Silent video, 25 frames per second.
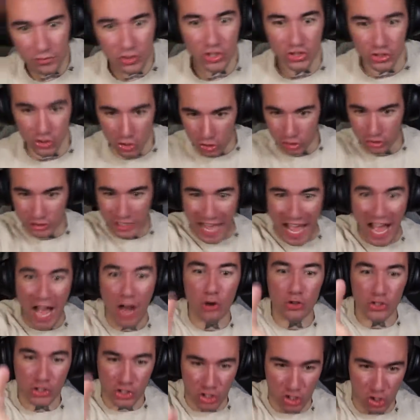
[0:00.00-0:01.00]
You're
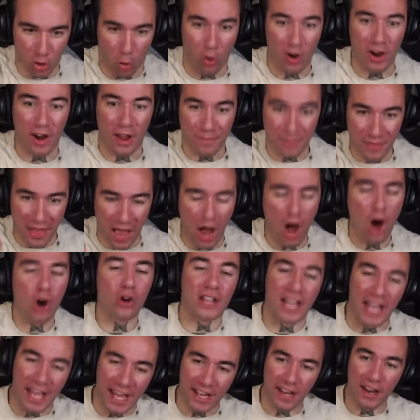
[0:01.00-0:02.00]
loud, short, I'm not-
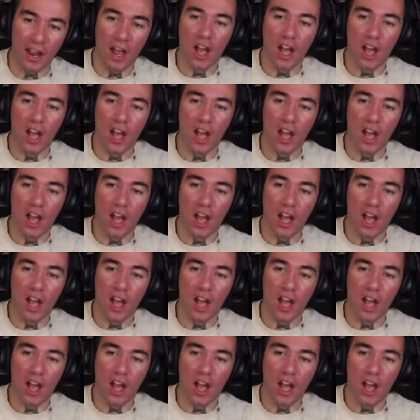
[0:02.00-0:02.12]
Okay,